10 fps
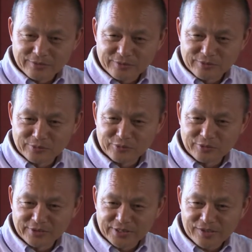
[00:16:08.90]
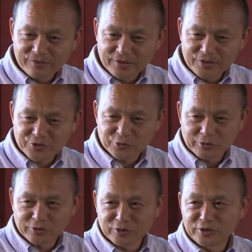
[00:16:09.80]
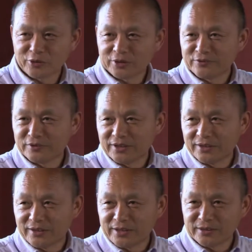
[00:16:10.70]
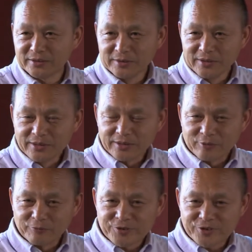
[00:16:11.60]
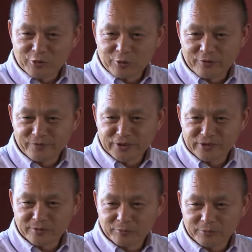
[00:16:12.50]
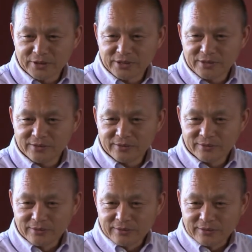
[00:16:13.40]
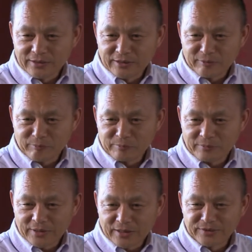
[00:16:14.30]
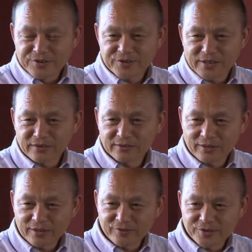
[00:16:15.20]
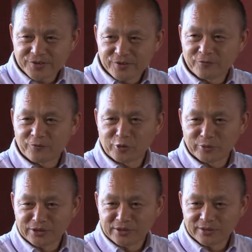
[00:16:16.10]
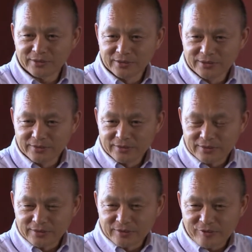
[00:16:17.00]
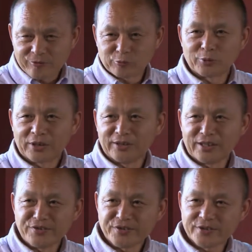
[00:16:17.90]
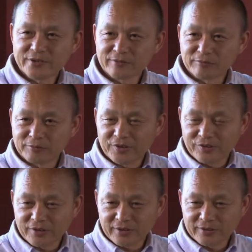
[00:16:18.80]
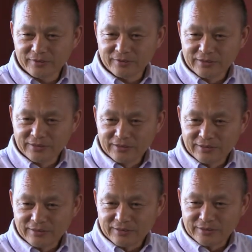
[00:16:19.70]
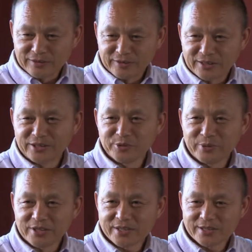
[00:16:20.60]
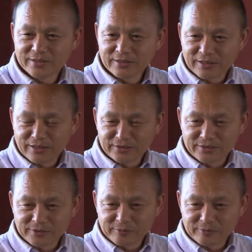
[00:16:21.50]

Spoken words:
neither historically nor even today. So often we understand others, the foreigner, through a lens with an image, and